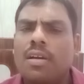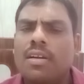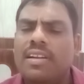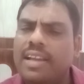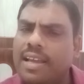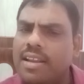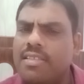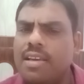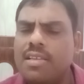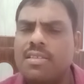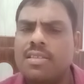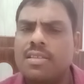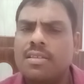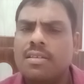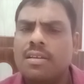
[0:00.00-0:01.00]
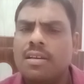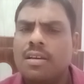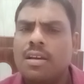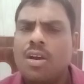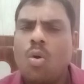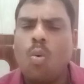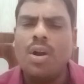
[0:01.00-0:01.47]
decreases?
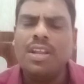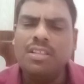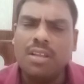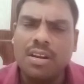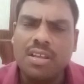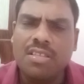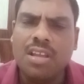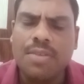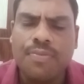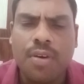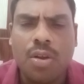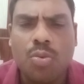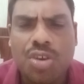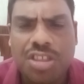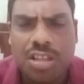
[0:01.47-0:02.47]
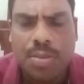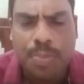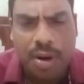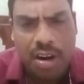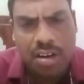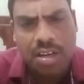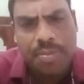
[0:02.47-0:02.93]
What is the reason for which the
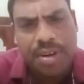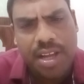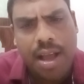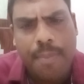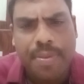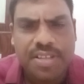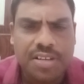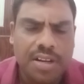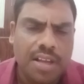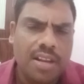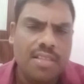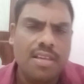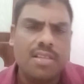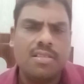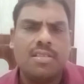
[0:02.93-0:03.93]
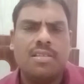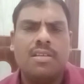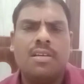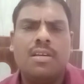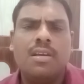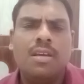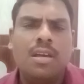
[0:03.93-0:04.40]
productivity capacity decreases?
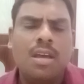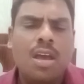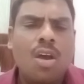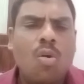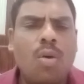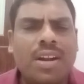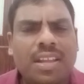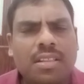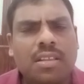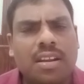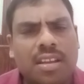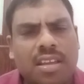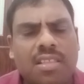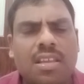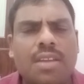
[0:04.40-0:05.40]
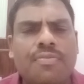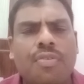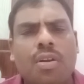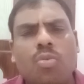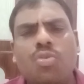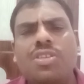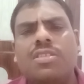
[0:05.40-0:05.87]
What is the reason
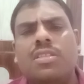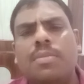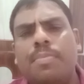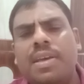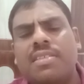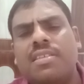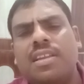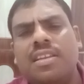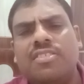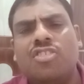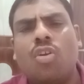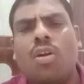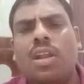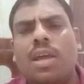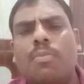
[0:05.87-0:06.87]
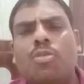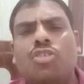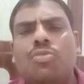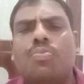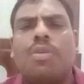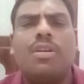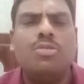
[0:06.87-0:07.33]
for which the machine is not able
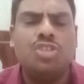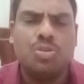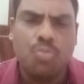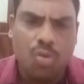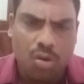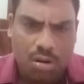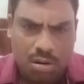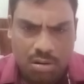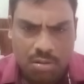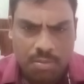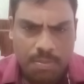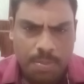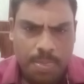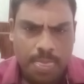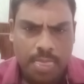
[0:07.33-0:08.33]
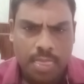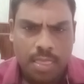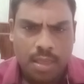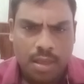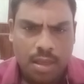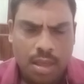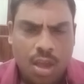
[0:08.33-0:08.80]
to produce more?
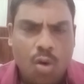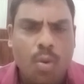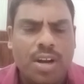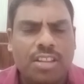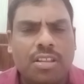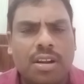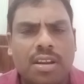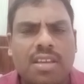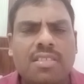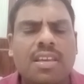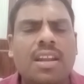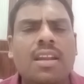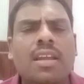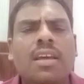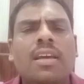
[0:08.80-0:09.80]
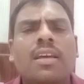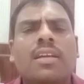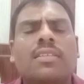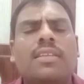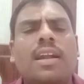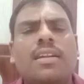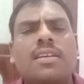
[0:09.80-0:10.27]
What is the reason
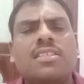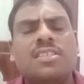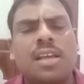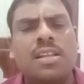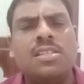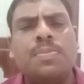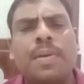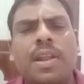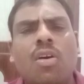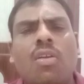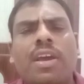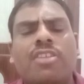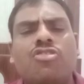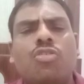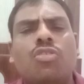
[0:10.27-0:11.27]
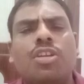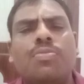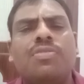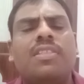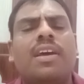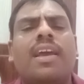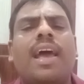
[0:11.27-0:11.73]
that the salesmen or
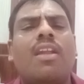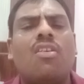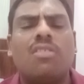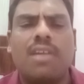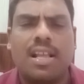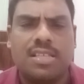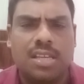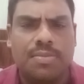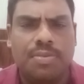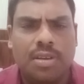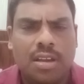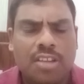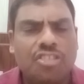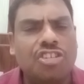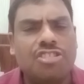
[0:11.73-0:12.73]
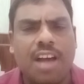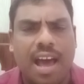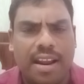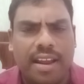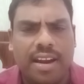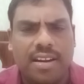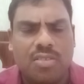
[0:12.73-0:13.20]
executives, they cannot achieve the
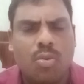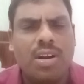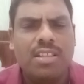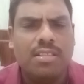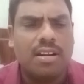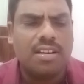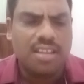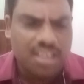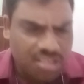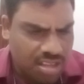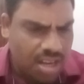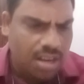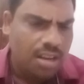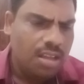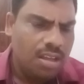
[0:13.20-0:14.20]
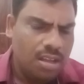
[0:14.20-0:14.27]
target? What is the reason?